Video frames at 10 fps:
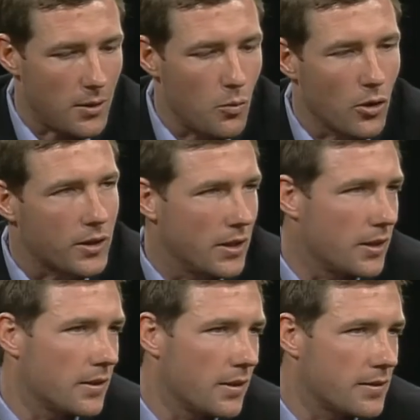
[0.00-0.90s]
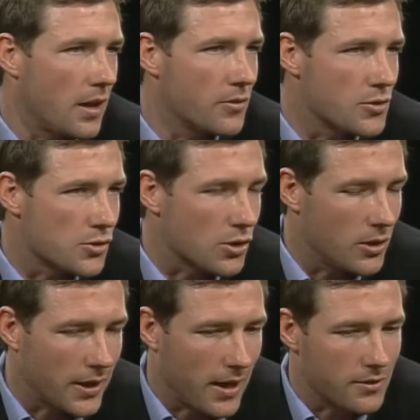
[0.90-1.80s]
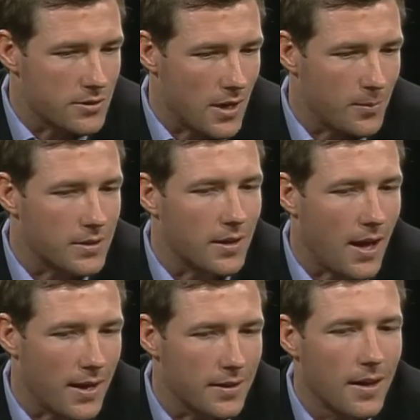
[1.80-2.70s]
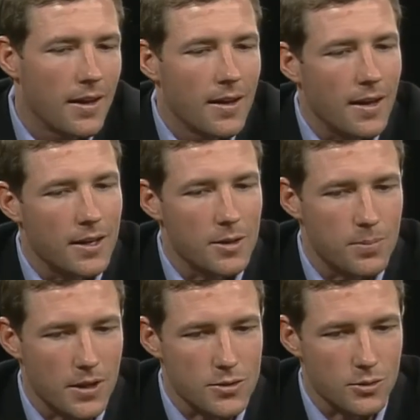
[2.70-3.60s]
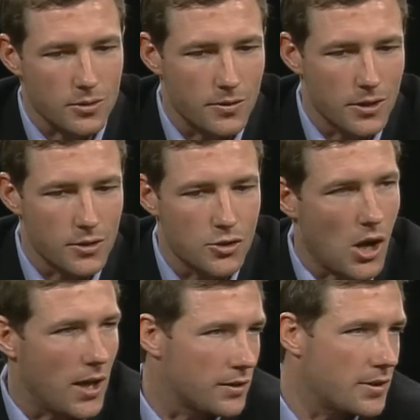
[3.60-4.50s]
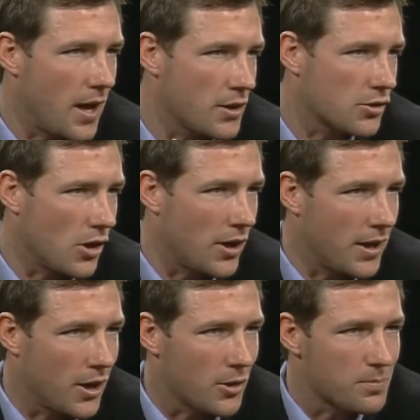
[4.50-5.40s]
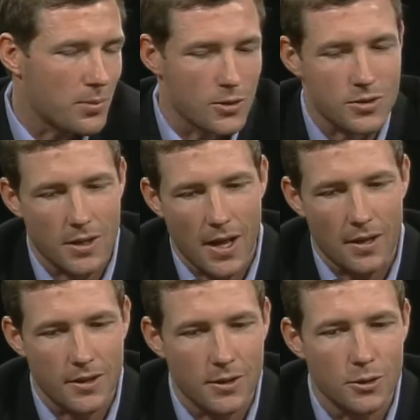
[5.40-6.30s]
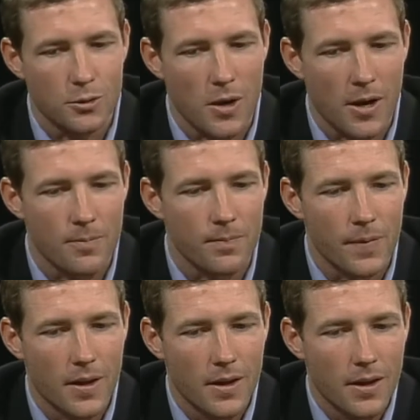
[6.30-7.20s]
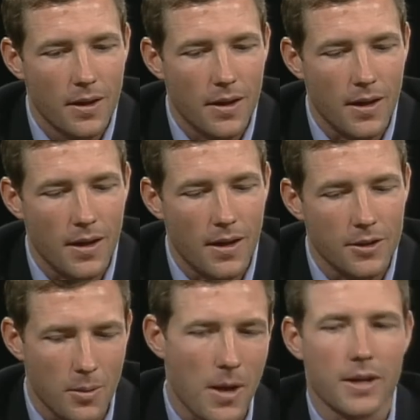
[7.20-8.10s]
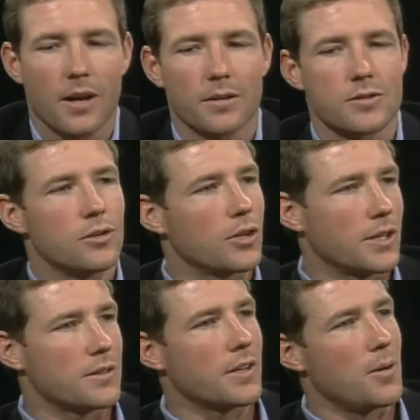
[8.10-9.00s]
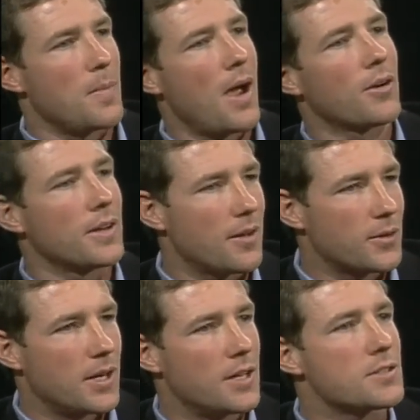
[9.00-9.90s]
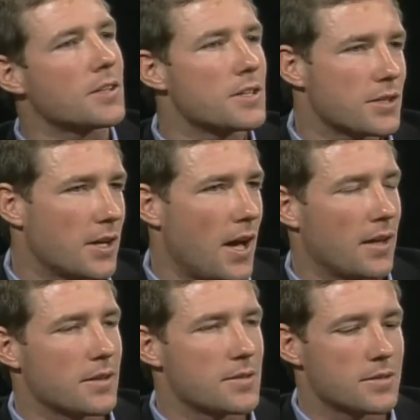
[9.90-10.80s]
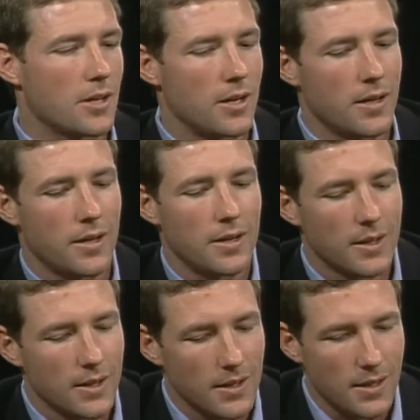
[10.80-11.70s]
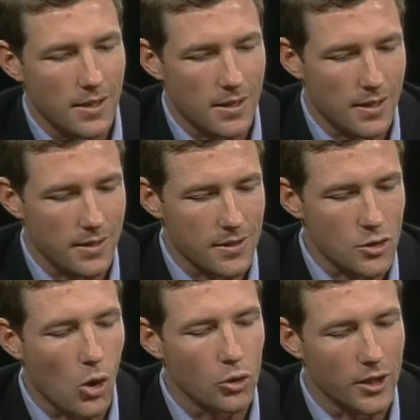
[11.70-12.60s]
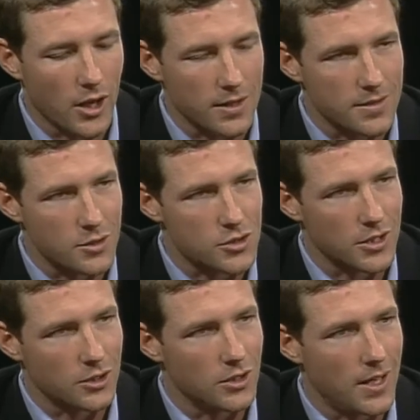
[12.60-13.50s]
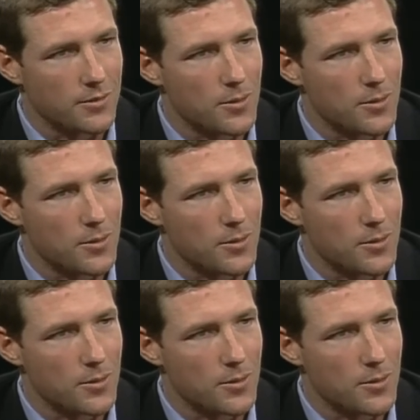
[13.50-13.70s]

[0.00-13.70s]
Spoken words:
Yeah, I work at a television show like Entertainment Tonight, and he plays sort of the John Tesh on-air personality who, you know, my character's looking to get married and have kids, and he's a guy that's is holding on to the single life.